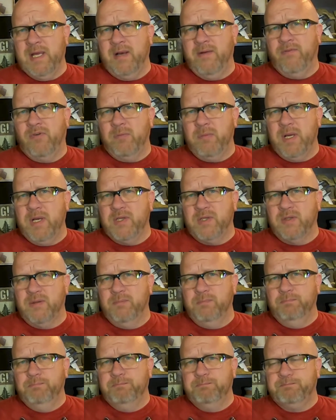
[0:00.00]

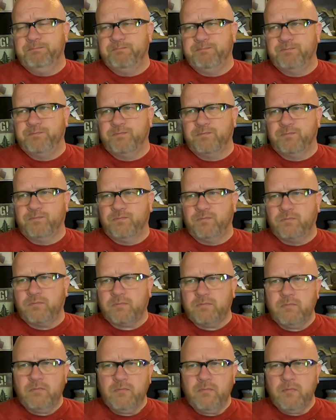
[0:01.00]
information
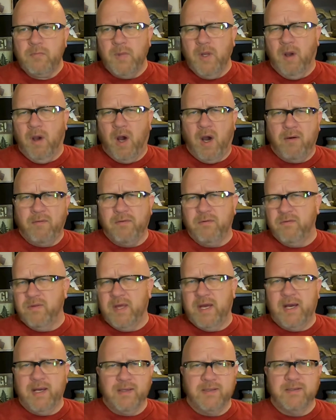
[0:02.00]
off of
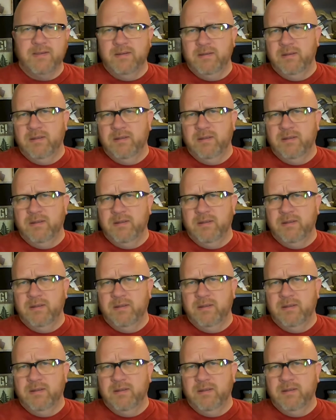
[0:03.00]
that